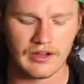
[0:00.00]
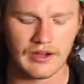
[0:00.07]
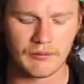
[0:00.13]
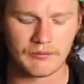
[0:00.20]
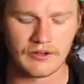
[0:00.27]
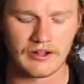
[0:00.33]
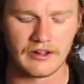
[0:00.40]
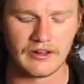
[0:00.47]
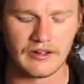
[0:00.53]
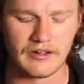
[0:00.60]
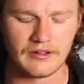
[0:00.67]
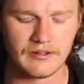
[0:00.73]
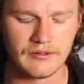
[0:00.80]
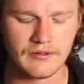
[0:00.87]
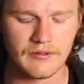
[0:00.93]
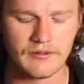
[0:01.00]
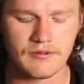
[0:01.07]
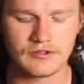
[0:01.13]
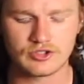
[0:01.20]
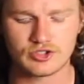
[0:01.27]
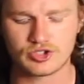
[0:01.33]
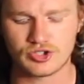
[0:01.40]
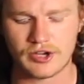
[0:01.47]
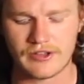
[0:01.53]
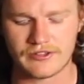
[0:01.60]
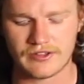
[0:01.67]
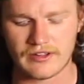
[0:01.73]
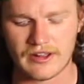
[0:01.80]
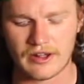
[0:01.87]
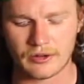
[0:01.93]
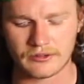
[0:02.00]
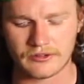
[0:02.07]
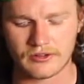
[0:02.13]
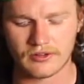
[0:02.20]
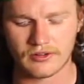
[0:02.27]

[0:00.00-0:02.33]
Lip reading: I'm going to trace that out